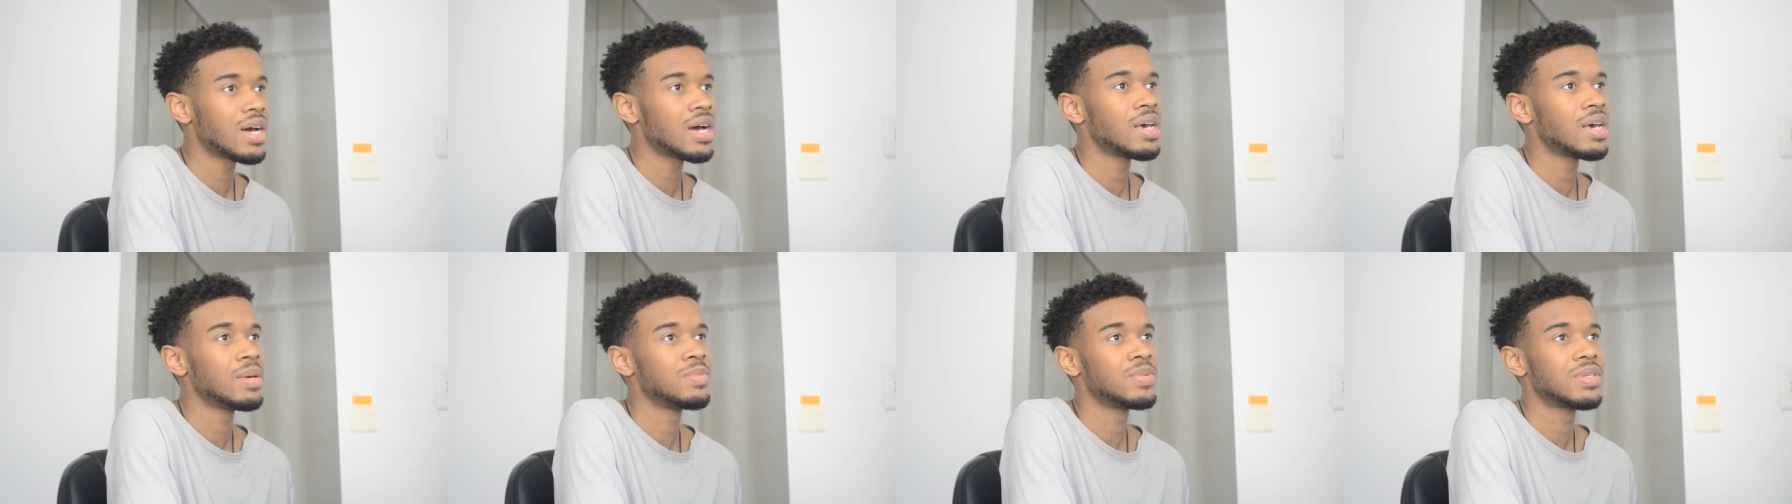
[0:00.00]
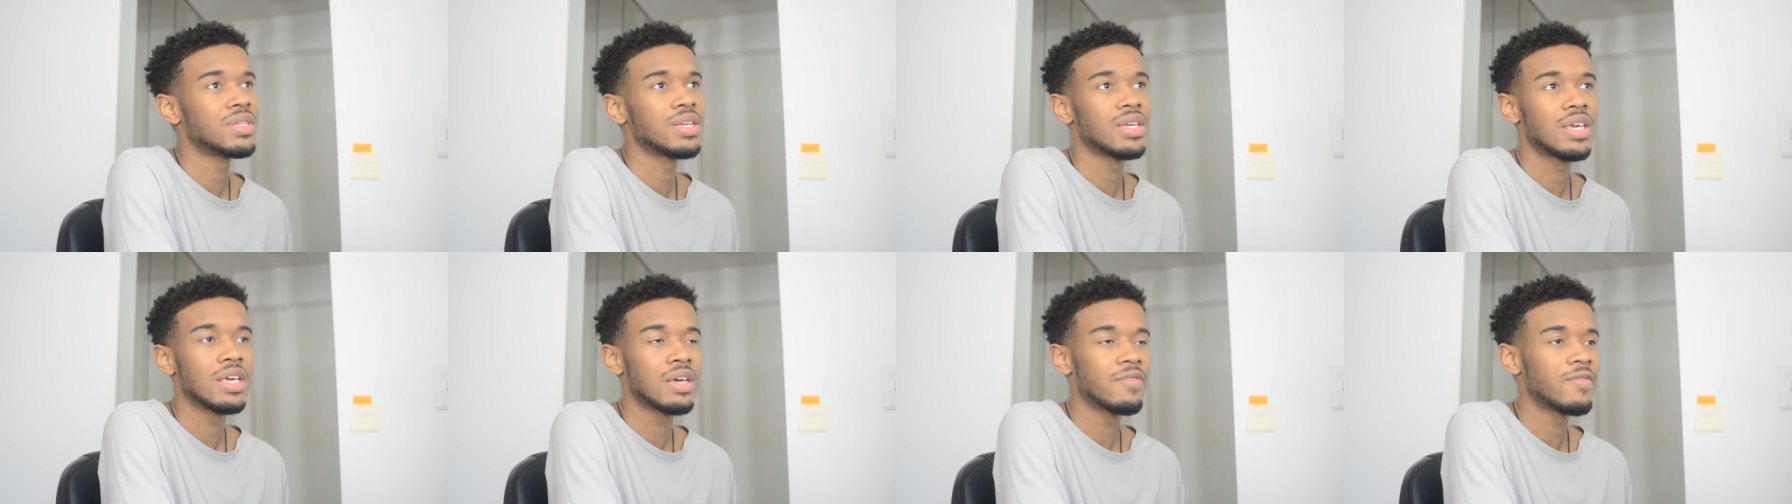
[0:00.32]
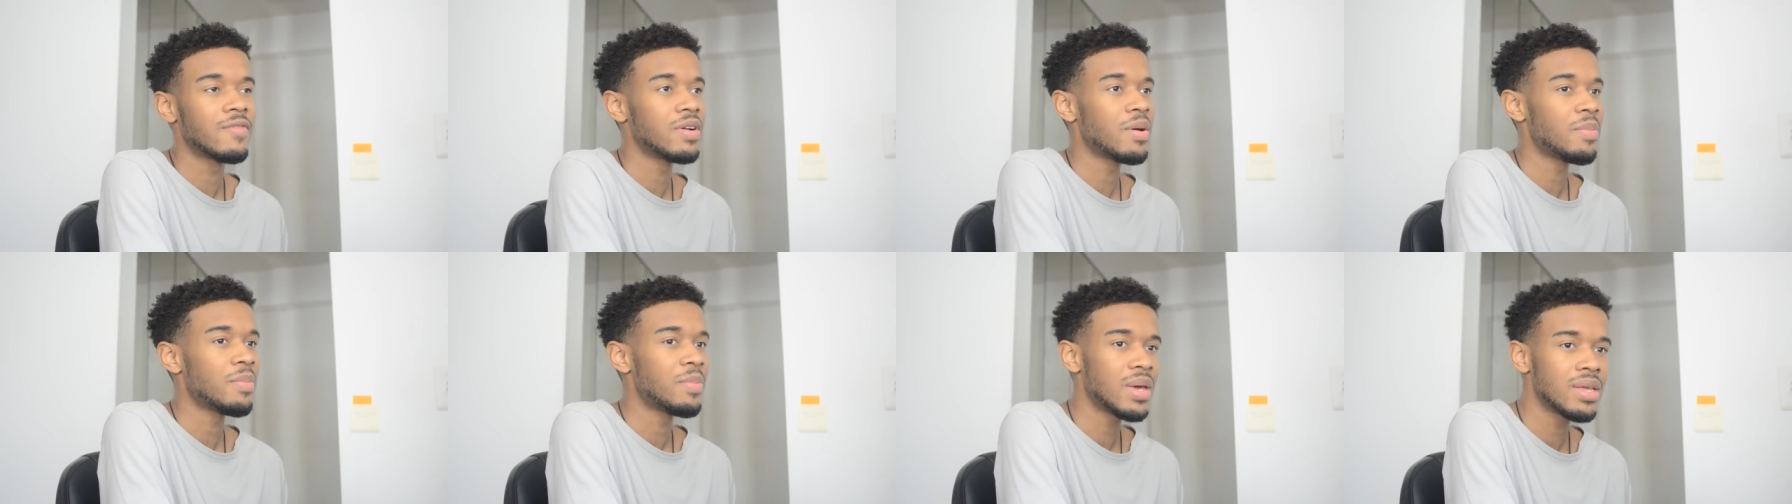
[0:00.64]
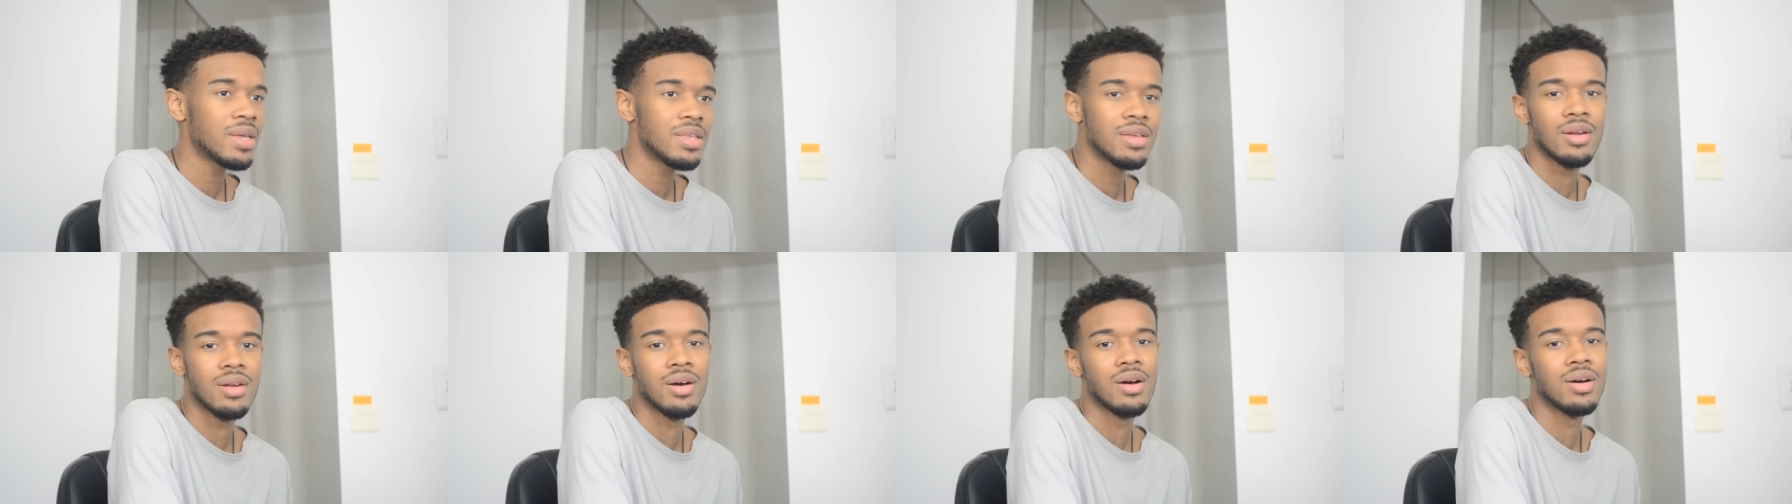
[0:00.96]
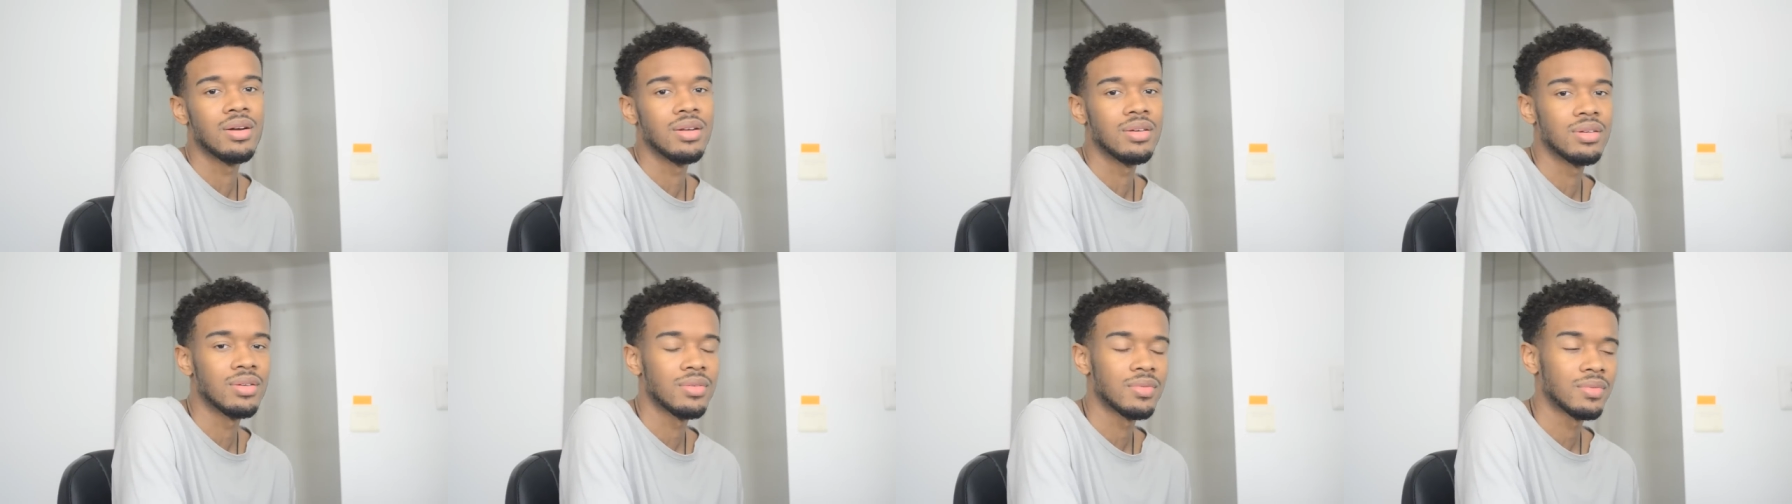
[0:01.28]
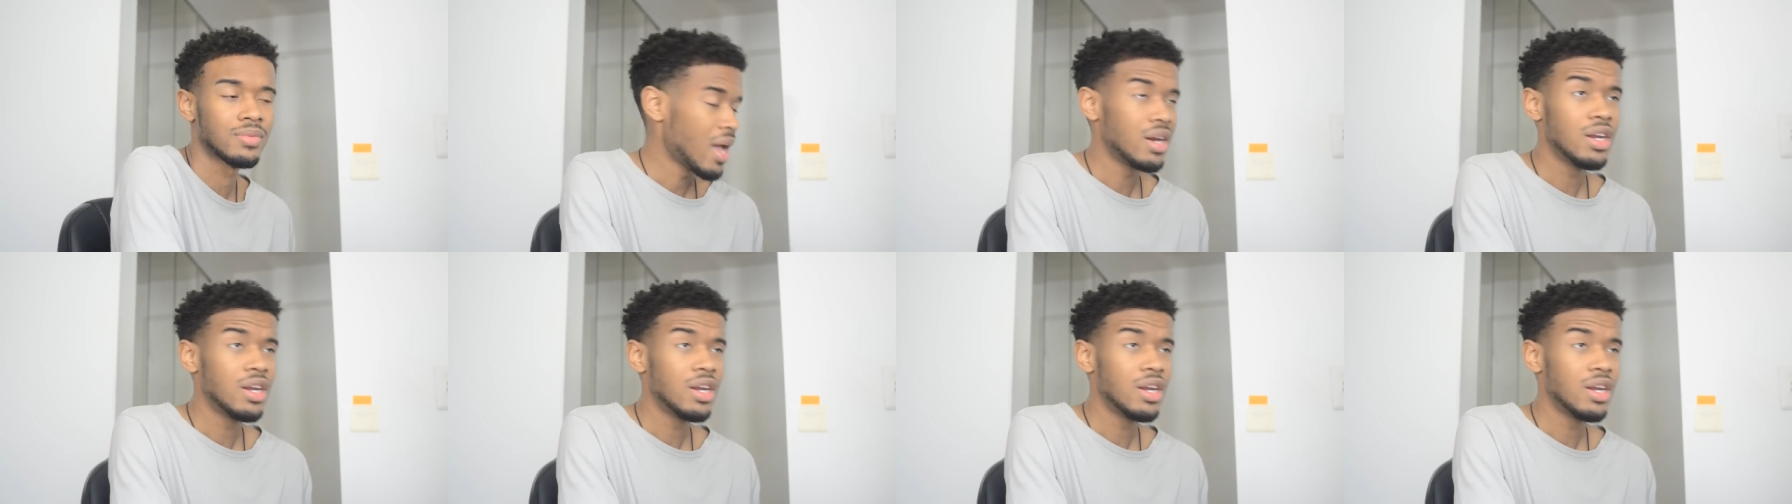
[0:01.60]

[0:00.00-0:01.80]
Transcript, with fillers: times to give an opinion on it.